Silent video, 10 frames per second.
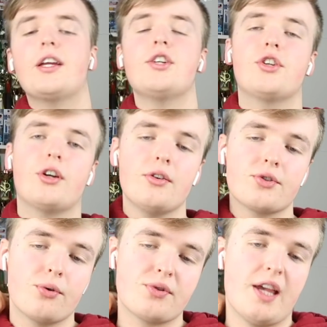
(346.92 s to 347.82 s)
Thing is, you can't
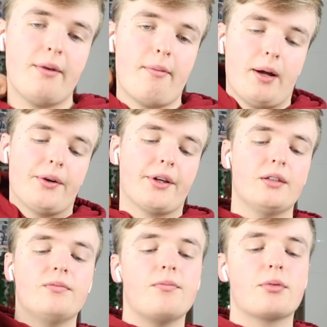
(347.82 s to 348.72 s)
talk to him about
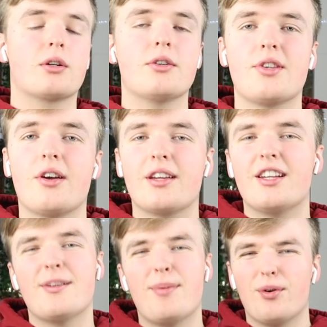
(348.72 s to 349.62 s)
it because, like,
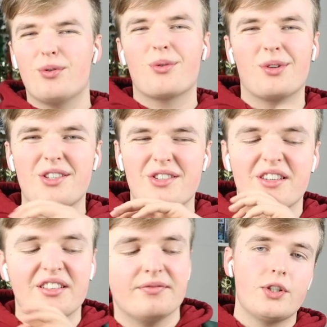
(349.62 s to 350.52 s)
it's a bit awkward, isn't
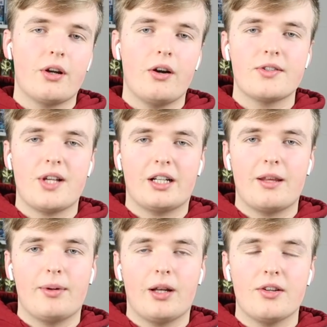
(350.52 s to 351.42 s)
it? She can't
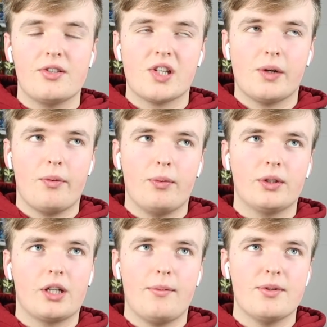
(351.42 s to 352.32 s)
exactly be like, Simon
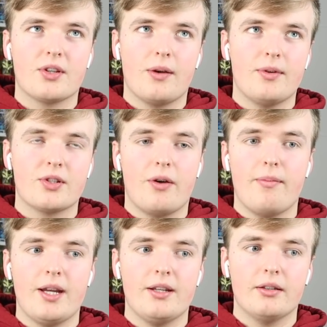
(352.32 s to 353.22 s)
wouldn't come inside me, so I made